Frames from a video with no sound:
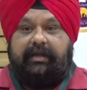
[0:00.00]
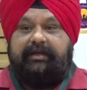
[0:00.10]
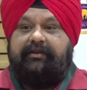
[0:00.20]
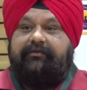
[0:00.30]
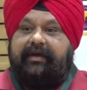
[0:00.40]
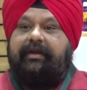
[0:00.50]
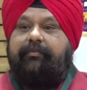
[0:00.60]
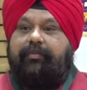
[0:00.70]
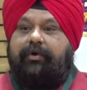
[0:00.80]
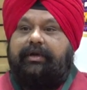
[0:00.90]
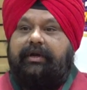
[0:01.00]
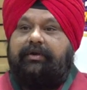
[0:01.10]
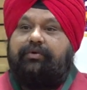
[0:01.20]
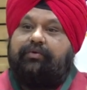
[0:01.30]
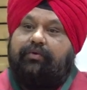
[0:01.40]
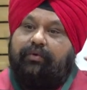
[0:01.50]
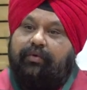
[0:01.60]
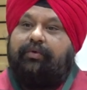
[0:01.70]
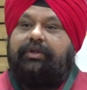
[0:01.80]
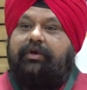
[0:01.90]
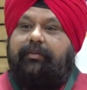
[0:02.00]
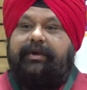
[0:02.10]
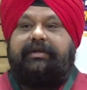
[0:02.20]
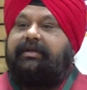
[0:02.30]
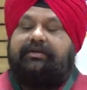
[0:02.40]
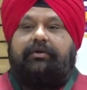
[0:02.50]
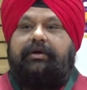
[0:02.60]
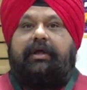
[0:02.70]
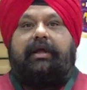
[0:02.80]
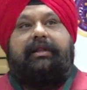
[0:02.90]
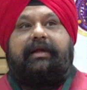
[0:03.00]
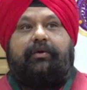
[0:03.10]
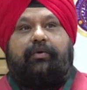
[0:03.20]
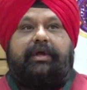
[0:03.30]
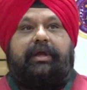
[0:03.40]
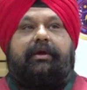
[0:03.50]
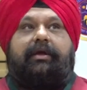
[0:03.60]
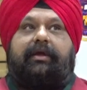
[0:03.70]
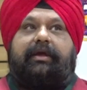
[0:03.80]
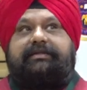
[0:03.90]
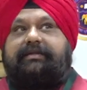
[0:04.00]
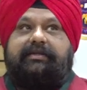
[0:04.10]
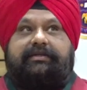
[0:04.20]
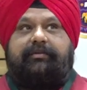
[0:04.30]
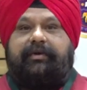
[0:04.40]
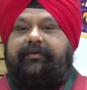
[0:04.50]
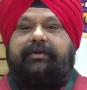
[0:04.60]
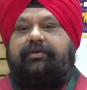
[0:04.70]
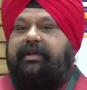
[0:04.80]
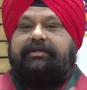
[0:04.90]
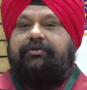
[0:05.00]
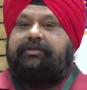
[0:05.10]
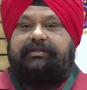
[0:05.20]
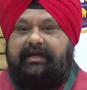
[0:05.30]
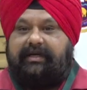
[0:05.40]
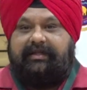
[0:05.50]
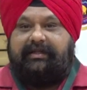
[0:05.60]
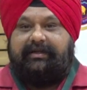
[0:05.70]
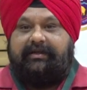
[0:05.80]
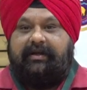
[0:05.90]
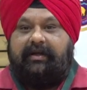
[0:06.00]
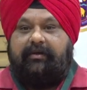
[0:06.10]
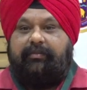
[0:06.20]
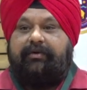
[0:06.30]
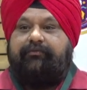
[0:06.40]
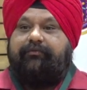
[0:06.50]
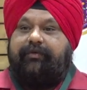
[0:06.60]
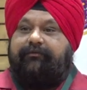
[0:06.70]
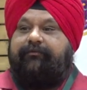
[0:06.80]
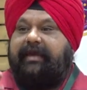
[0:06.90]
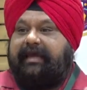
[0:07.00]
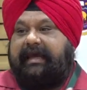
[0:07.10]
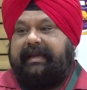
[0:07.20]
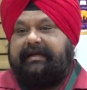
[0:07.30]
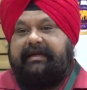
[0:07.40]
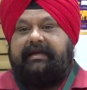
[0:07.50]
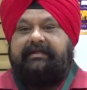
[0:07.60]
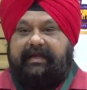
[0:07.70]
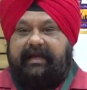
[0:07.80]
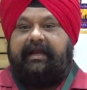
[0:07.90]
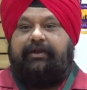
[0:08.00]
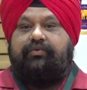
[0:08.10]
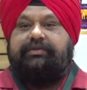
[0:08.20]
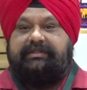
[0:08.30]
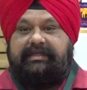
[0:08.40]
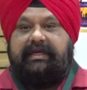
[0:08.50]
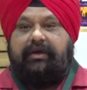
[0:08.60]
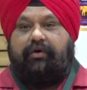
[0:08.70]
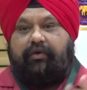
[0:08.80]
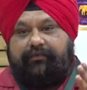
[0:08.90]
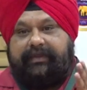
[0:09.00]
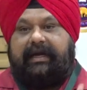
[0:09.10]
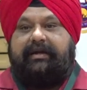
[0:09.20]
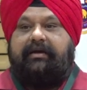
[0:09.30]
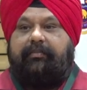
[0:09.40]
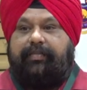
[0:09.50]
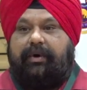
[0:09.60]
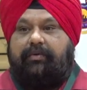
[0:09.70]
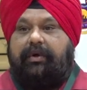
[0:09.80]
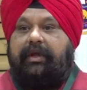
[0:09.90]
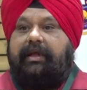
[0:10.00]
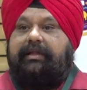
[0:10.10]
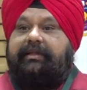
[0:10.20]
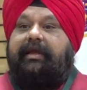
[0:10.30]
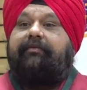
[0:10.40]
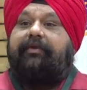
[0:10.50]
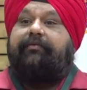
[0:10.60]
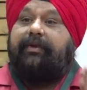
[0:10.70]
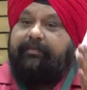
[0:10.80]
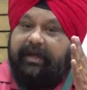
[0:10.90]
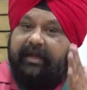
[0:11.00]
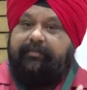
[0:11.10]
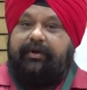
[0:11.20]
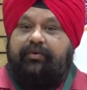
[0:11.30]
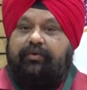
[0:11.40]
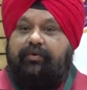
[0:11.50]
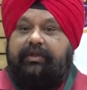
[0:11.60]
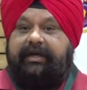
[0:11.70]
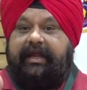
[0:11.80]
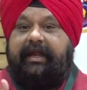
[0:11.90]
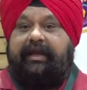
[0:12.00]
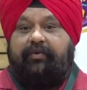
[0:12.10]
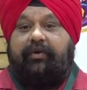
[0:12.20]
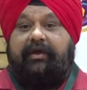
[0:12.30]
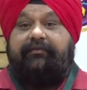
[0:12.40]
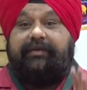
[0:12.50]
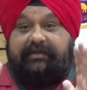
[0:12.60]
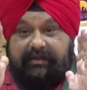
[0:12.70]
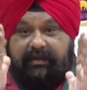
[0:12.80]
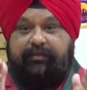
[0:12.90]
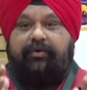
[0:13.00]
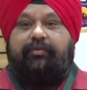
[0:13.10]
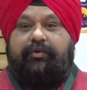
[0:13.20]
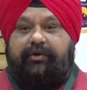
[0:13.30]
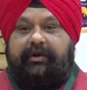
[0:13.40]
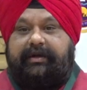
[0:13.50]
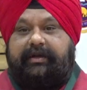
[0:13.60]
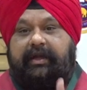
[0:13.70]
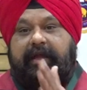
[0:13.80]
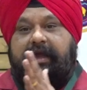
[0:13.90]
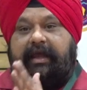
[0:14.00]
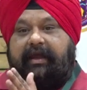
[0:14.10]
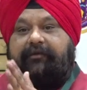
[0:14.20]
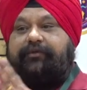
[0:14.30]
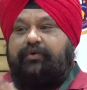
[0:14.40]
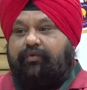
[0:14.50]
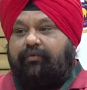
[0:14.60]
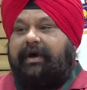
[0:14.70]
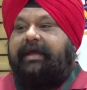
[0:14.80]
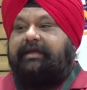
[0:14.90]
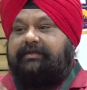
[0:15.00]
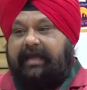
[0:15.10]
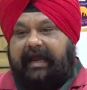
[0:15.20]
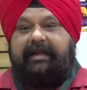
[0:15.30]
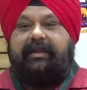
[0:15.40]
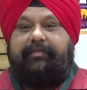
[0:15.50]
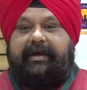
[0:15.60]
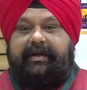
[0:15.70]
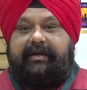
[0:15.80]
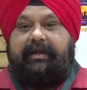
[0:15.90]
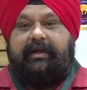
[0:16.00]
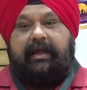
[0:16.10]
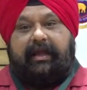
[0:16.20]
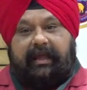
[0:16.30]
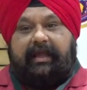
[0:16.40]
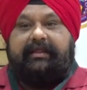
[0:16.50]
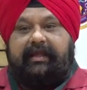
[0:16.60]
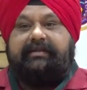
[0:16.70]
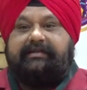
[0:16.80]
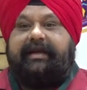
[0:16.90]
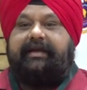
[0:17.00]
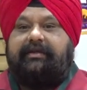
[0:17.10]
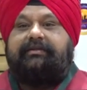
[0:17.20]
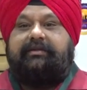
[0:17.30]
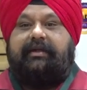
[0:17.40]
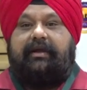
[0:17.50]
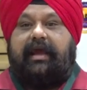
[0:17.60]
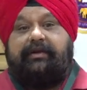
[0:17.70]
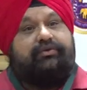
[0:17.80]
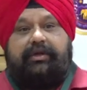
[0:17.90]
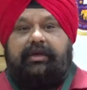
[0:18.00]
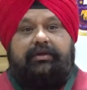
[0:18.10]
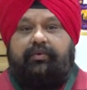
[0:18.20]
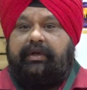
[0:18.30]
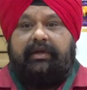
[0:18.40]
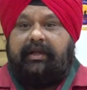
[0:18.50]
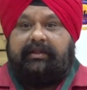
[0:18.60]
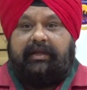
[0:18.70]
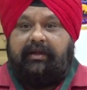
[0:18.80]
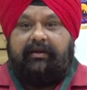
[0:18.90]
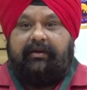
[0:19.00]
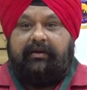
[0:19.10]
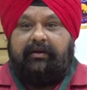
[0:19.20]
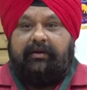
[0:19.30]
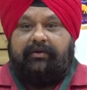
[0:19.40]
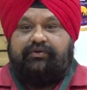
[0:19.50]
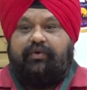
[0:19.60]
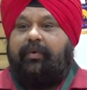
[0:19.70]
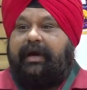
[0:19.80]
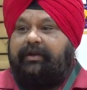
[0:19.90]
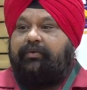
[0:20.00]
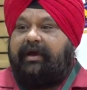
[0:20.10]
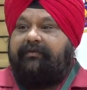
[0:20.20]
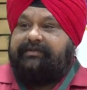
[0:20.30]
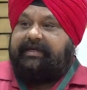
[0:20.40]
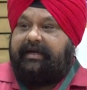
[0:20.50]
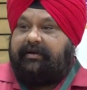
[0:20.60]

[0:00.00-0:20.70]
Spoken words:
It is very important to know the combination. It's not that, okay, it's a systemic effect, so let's not study the. But if we characterize A to Z of that compound, then we will be able to know that A to F is immunomodulatory, F to Y is antipyretic, and then Z is actually doing nothing. So why to have Z?